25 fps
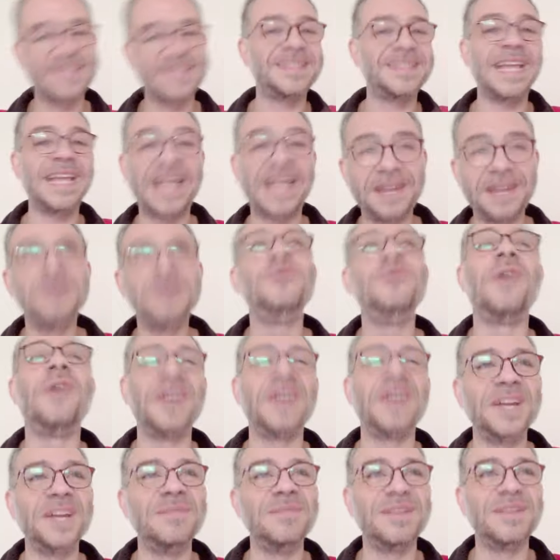So
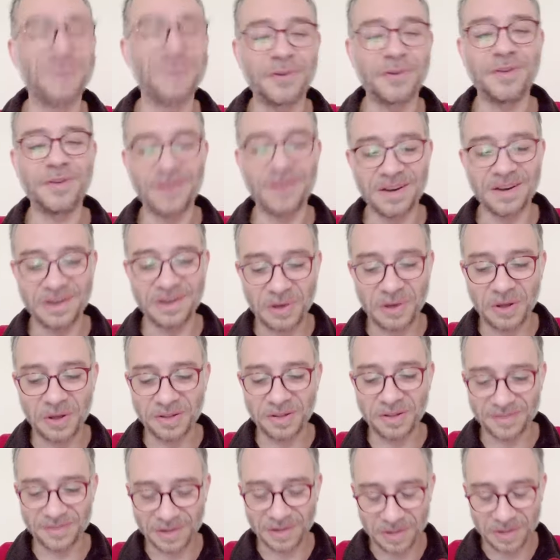let's take a new argument
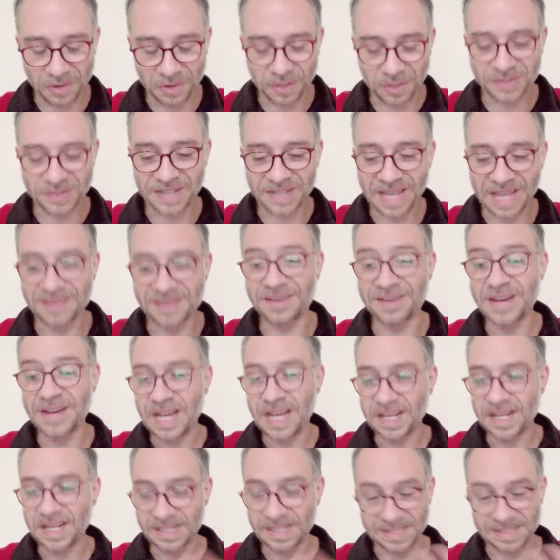for
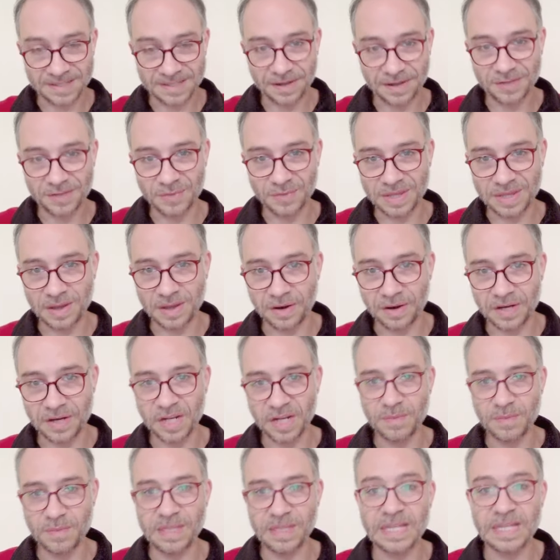all together. Let's
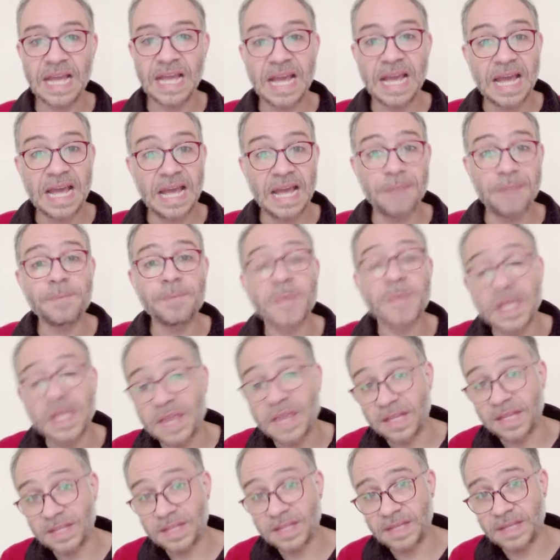start with the argument
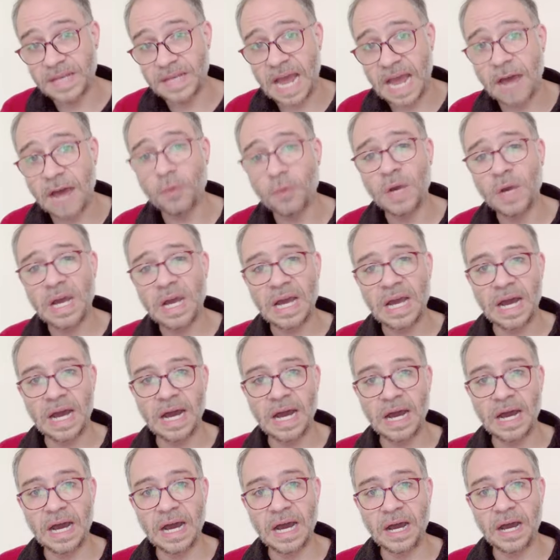that
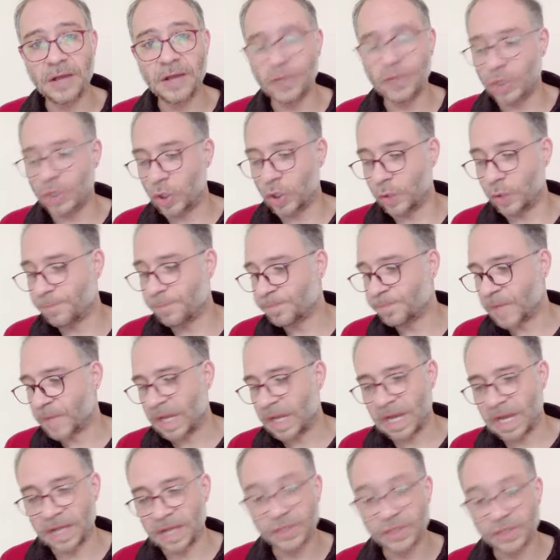now,
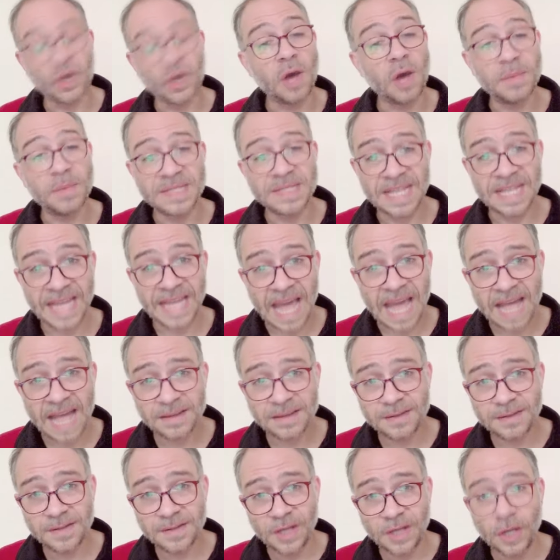
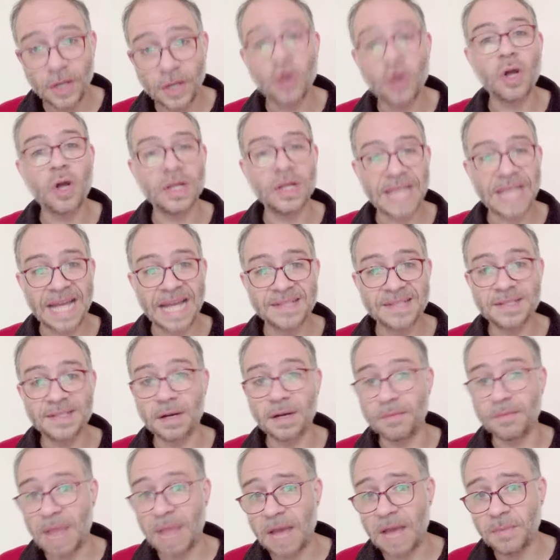Tom is a cat,
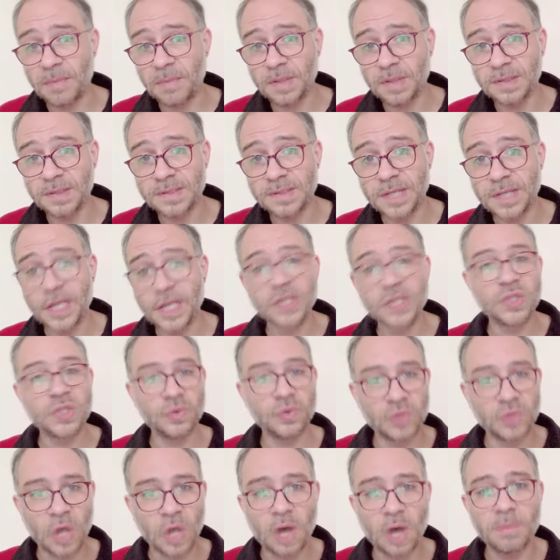all cats are
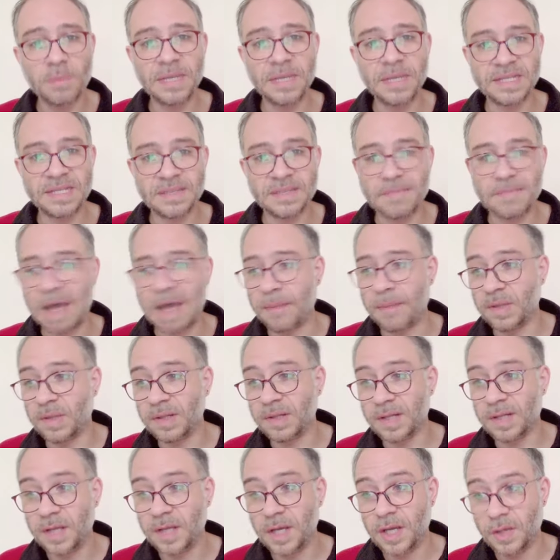mammals, so Tom
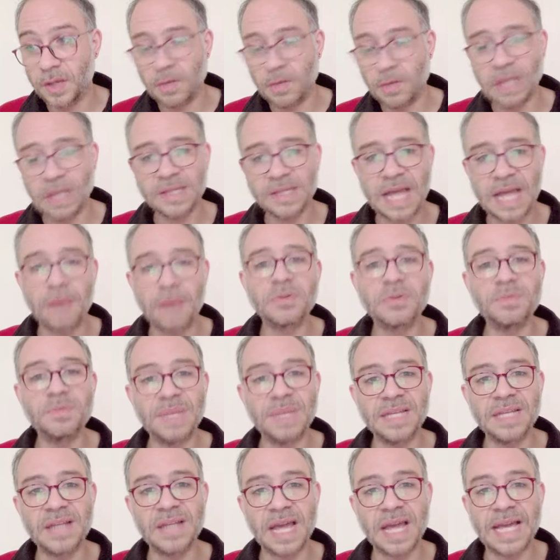is a mammal.
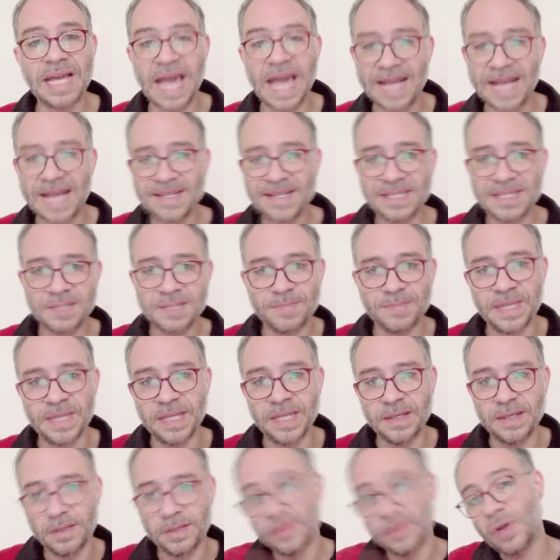Well, that would be
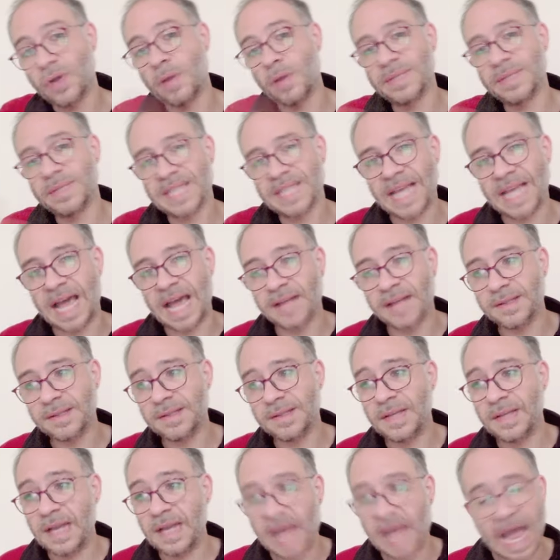like X is P,
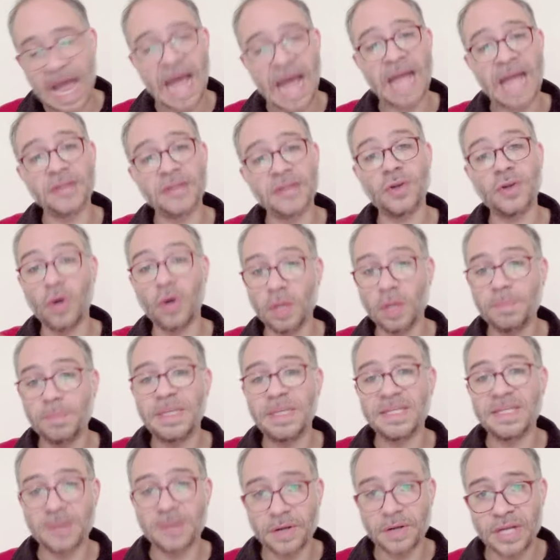Tom is a cat,
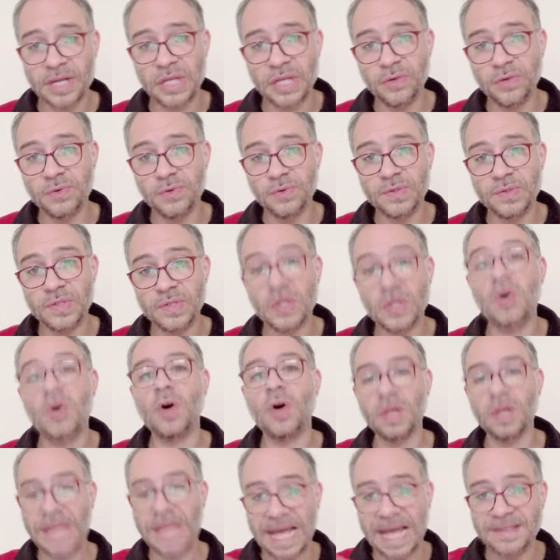and all P's are
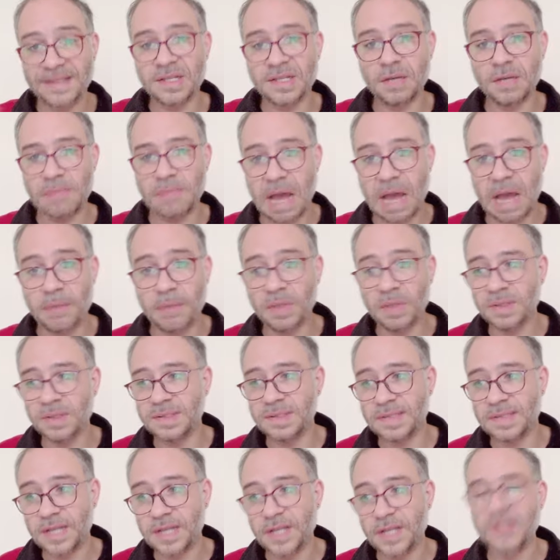Q's, all
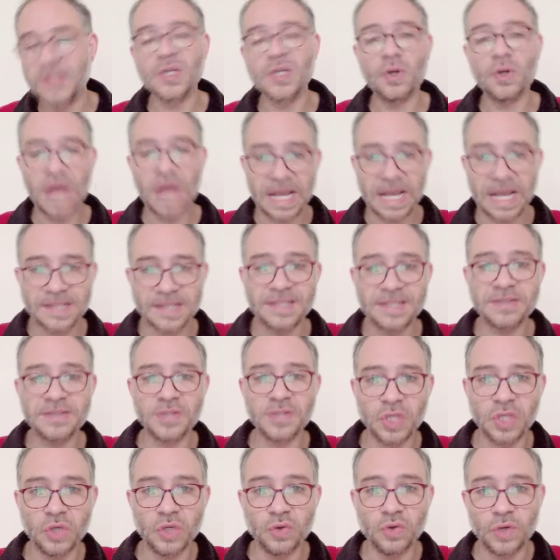cats are mammals,
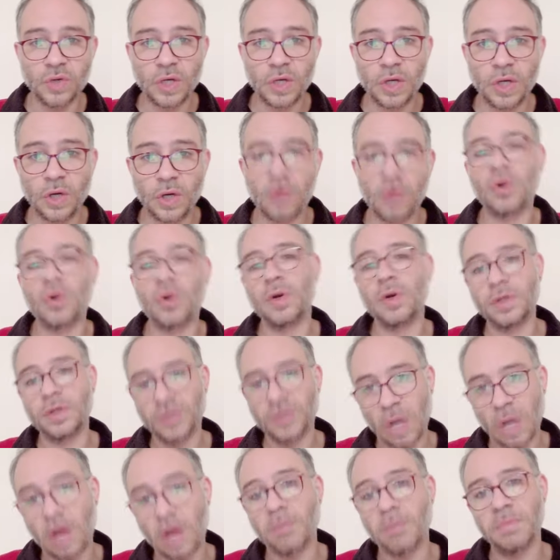so X is Q,
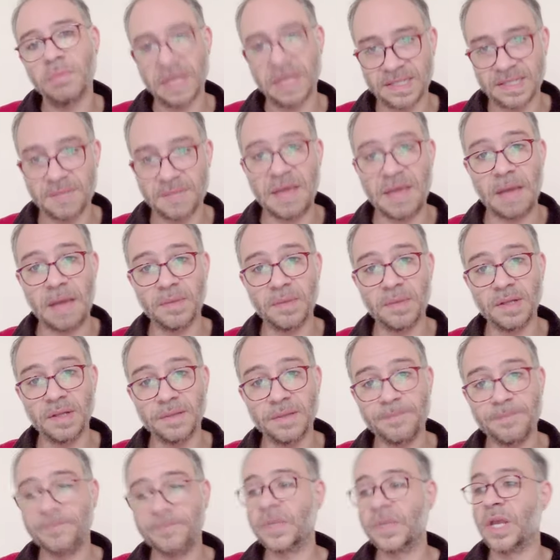or Tom
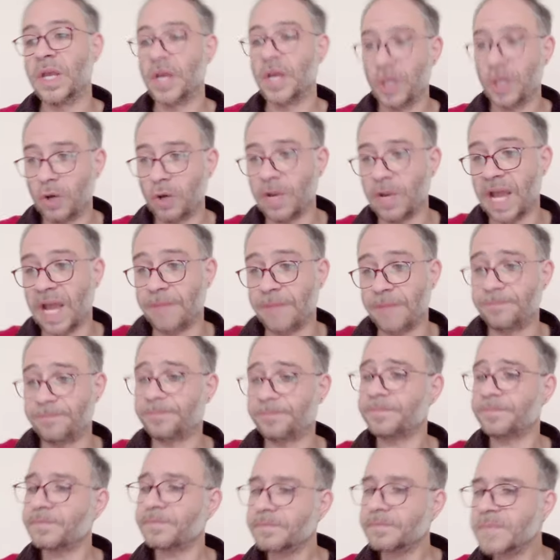is a mammal.
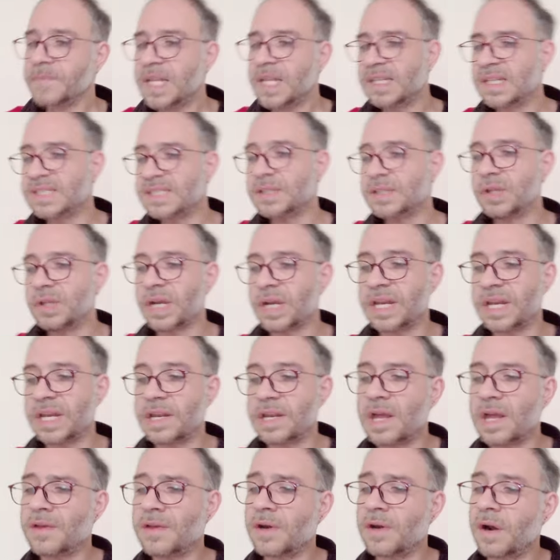Okay,
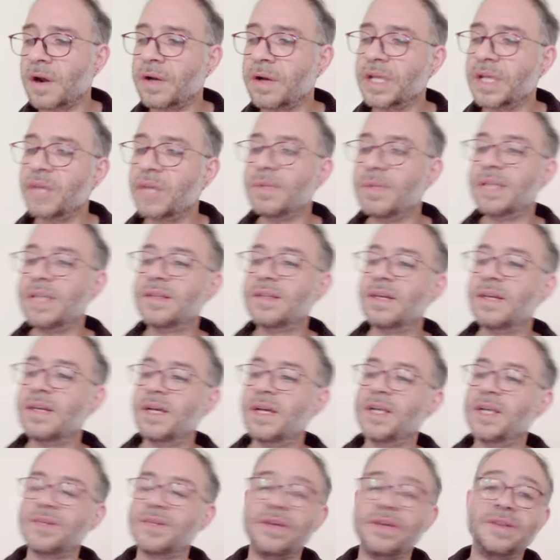let's look at another
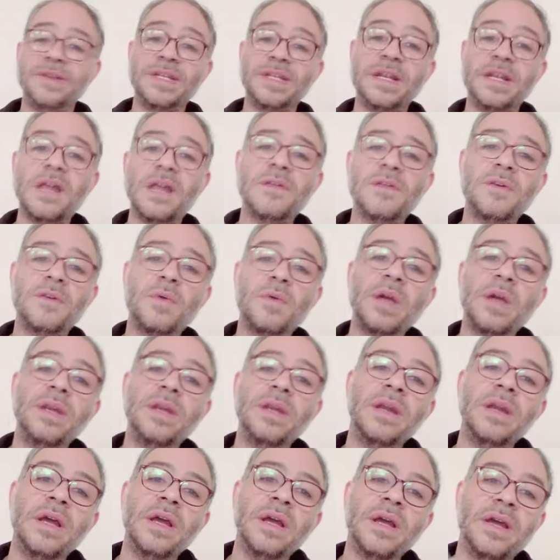argument. So here's
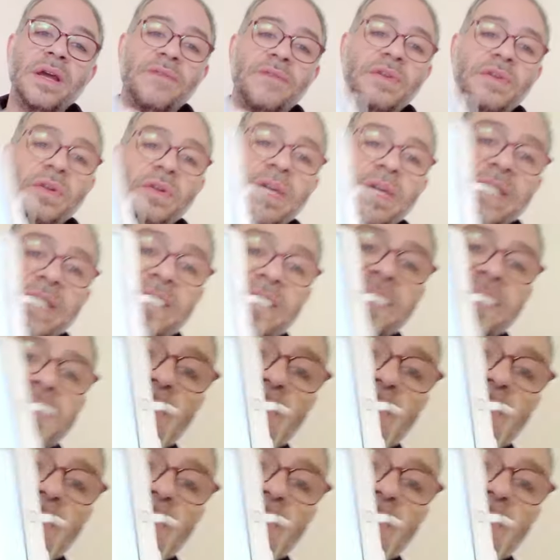another one.